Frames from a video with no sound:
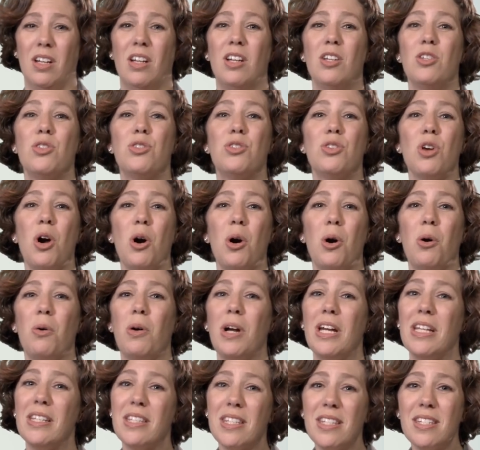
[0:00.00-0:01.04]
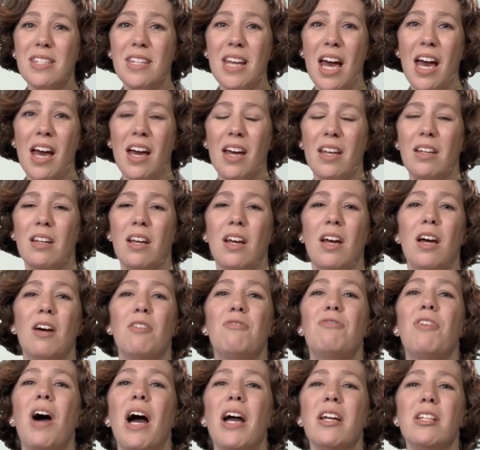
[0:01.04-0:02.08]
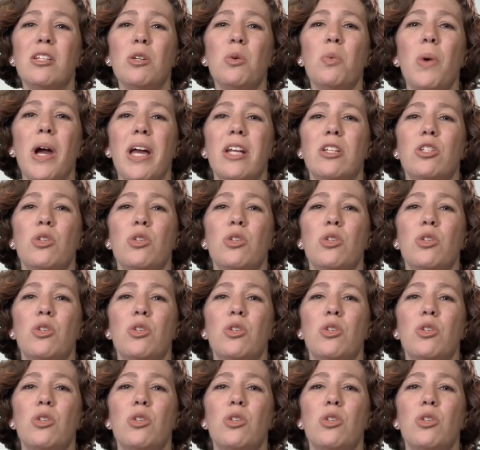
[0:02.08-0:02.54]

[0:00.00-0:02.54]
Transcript: So instead, find a way